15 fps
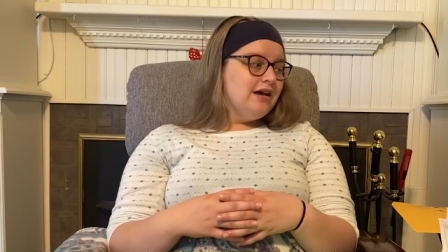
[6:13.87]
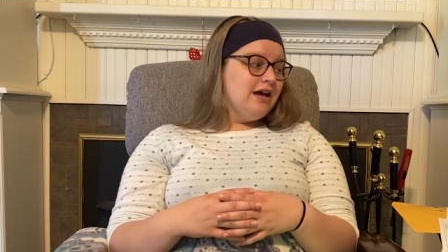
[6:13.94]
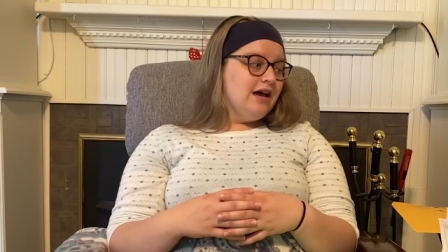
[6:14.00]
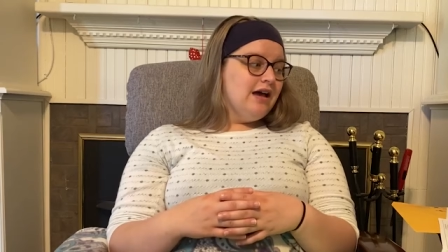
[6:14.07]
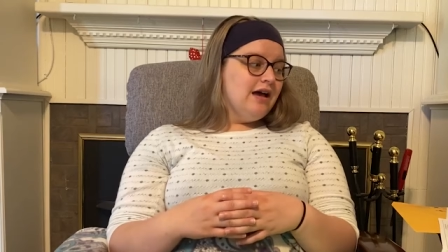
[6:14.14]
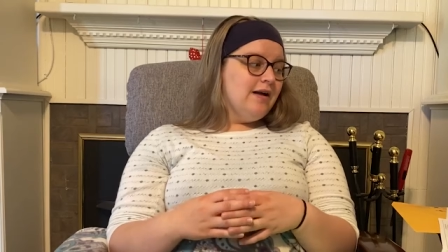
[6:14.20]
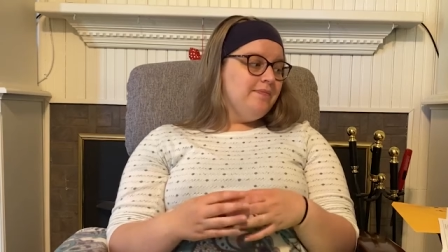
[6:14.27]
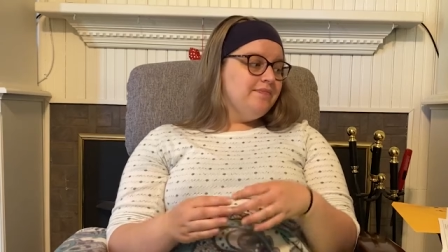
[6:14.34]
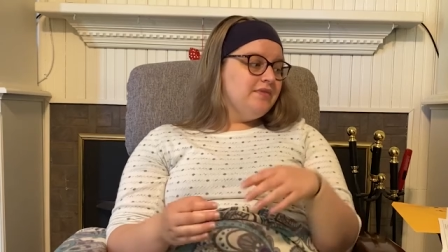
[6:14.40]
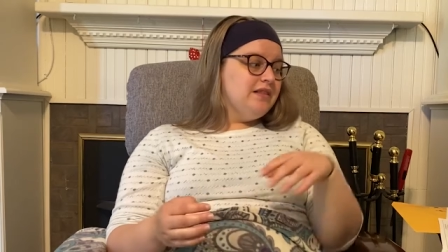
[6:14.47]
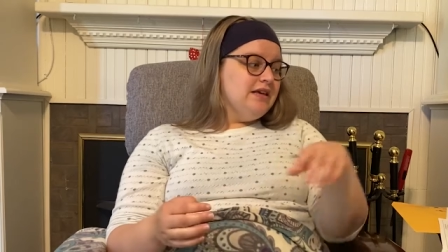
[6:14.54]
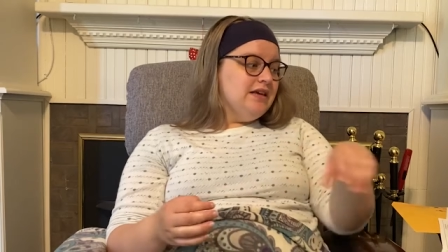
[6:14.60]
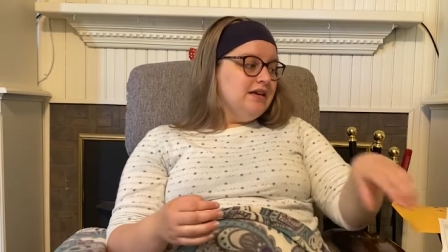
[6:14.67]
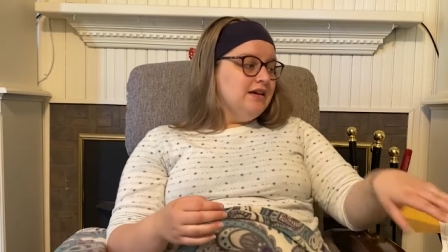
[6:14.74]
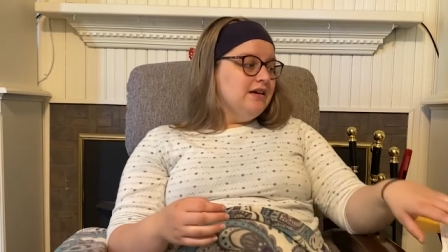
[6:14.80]
Um,
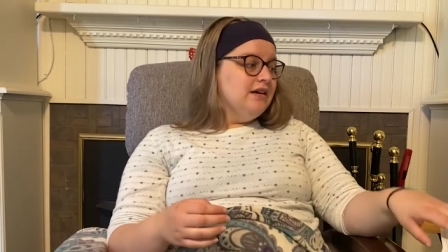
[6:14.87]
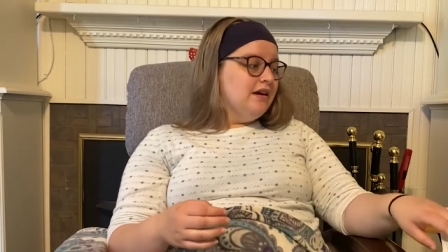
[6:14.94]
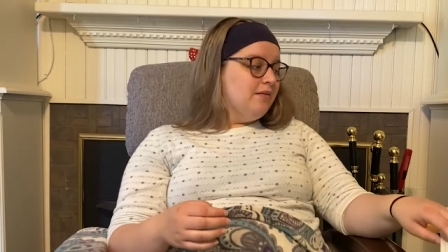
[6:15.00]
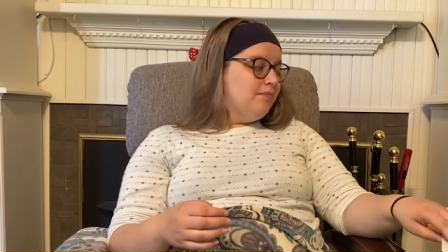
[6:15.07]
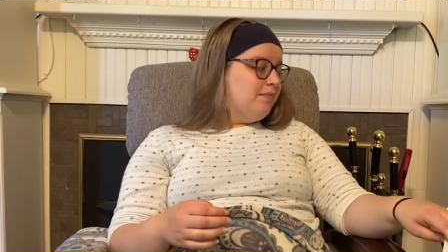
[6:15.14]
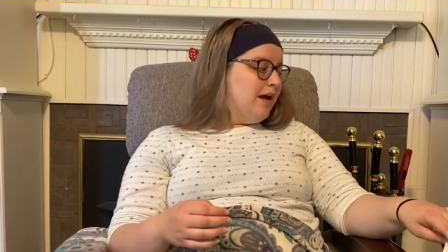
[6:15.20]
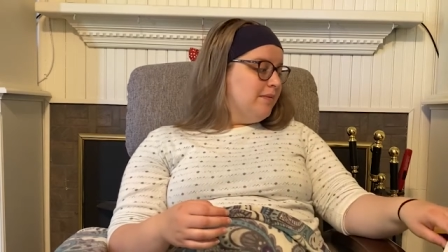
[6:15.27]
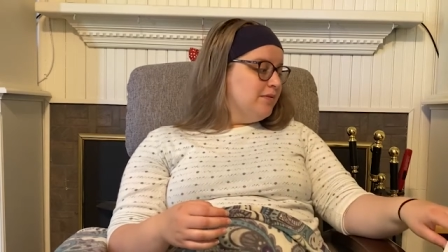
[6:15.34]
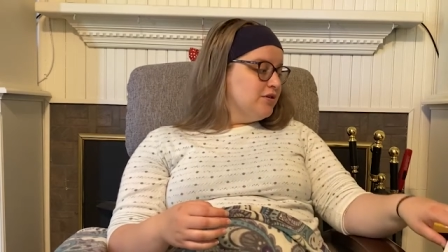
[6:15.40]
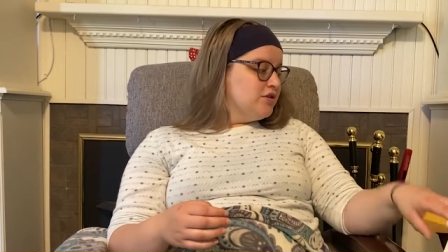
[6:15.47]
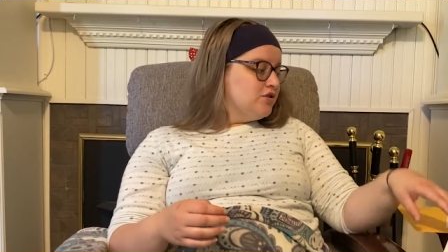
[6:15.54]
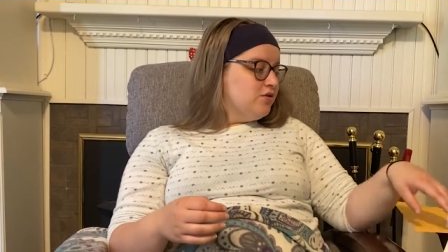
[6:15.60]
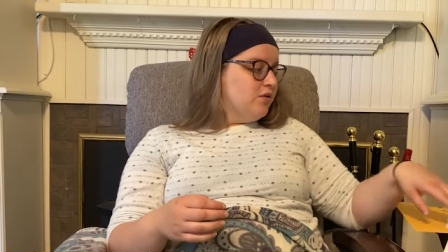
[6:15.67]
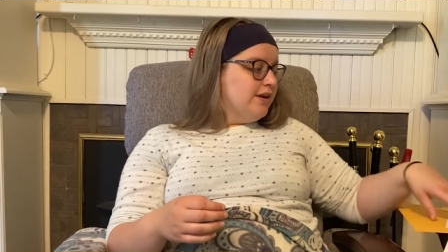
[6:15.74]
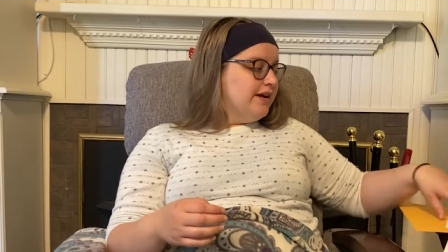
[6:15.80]
the Bible
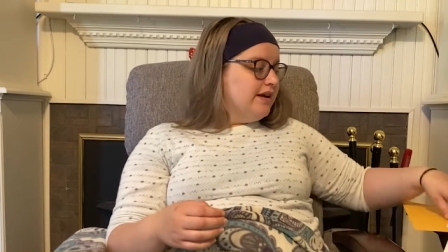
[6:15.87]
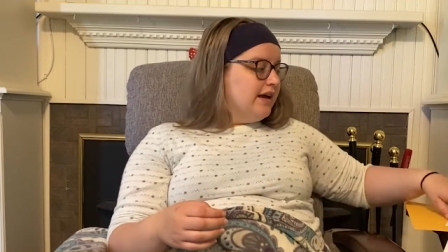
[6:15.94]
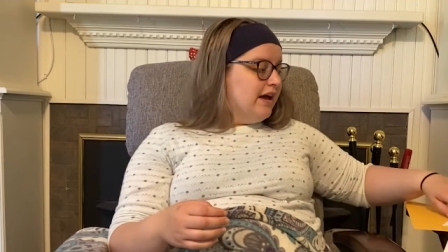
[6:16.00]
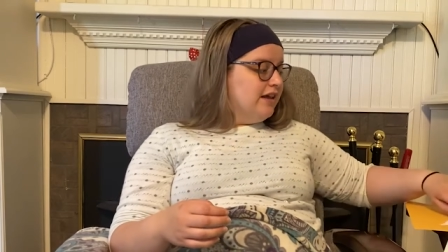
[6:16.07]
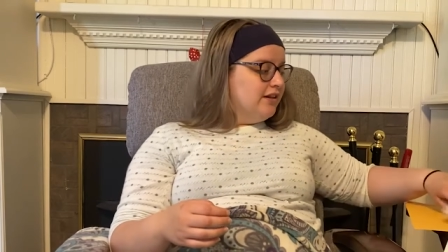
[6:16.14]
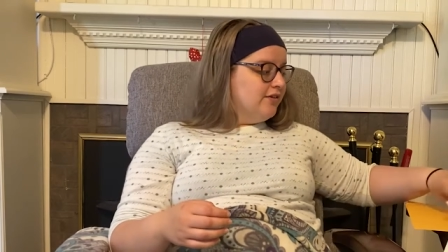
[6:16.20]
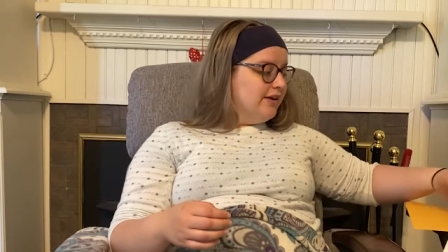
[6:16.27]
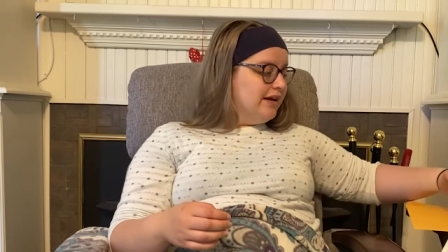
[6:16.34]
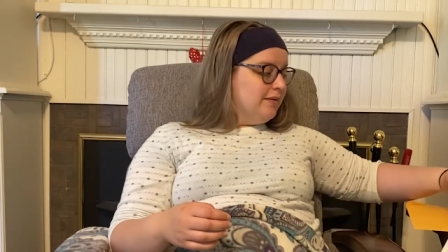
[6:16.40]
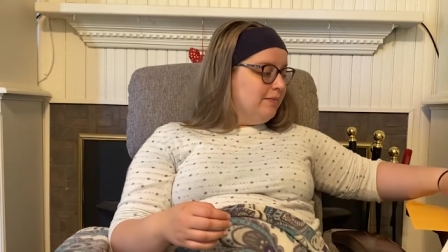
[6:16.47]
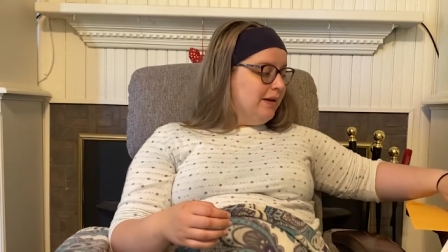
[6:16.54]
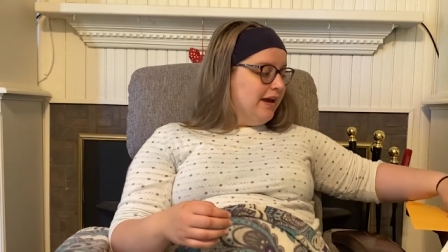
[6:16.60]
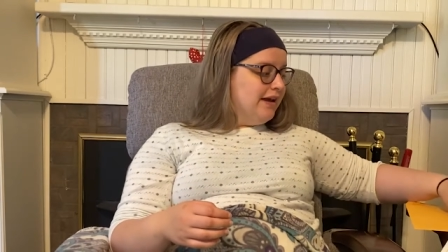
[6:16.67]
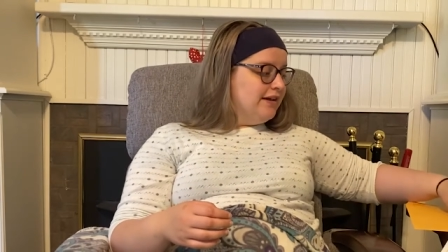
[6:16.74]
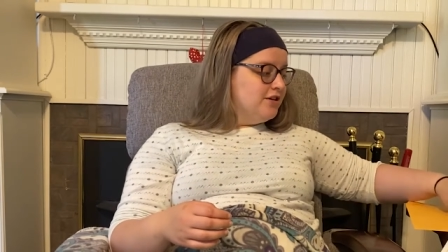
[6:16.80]
story coloring
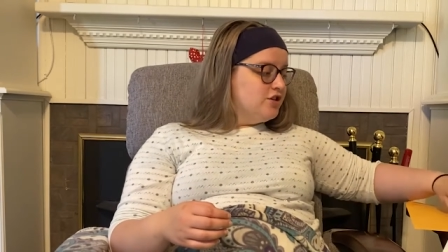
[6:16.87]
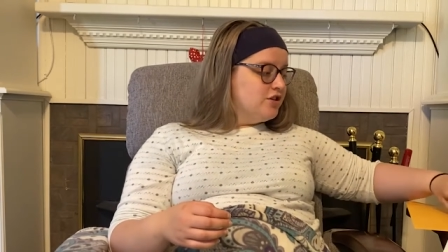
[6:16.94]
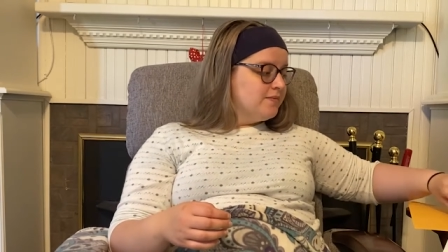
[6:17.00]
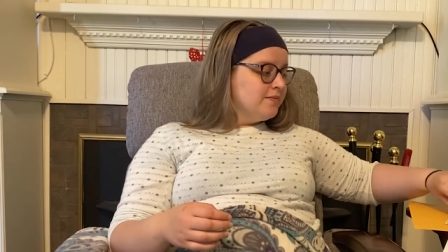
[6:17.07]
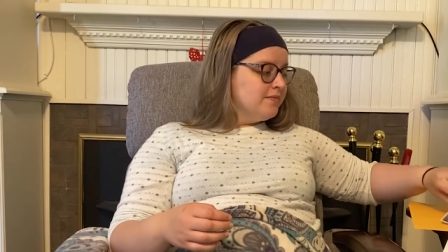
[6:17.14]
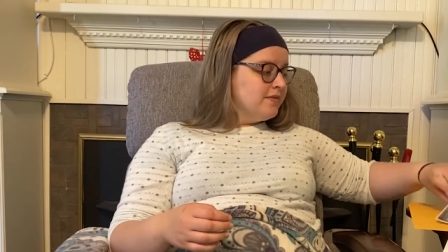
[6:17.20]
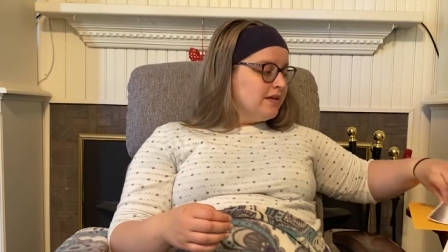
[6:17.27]
page